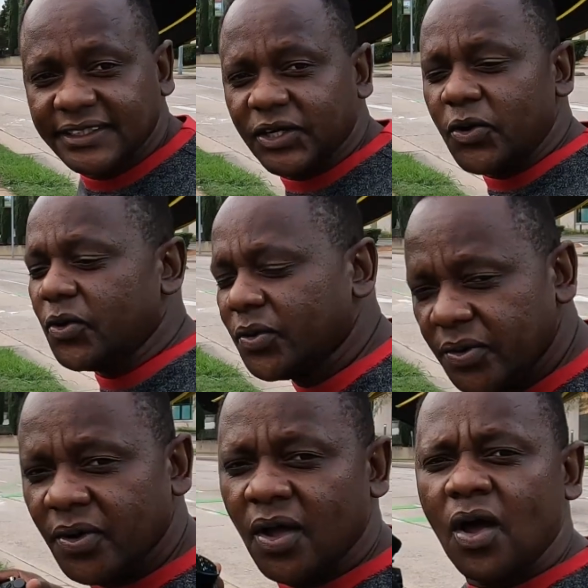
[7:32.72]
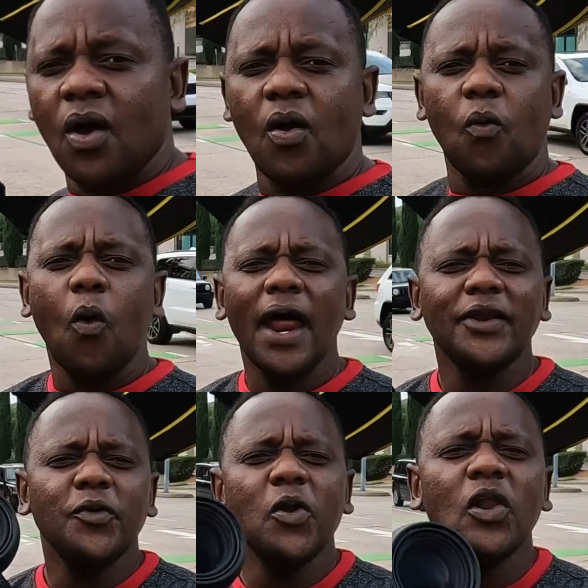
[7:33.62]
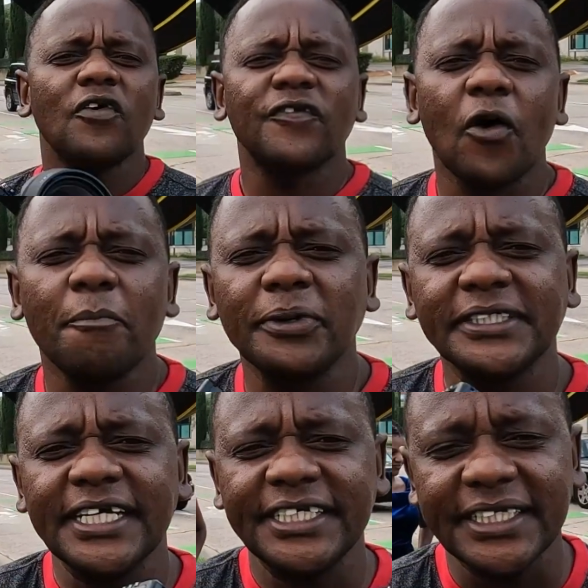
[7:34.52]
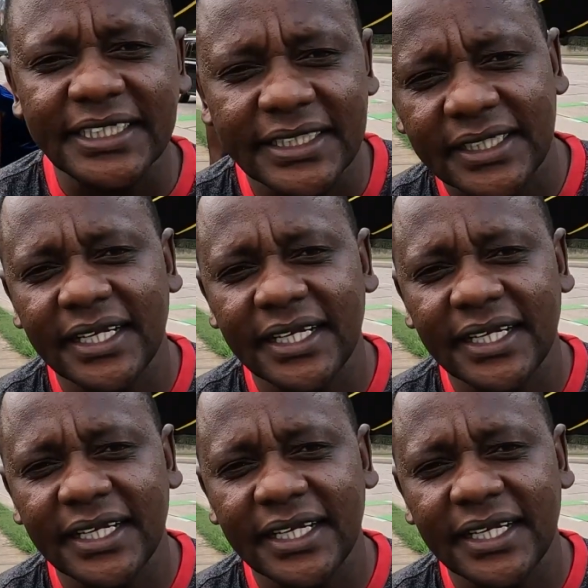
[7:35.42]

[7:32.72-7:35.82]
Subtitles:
So one rule of composition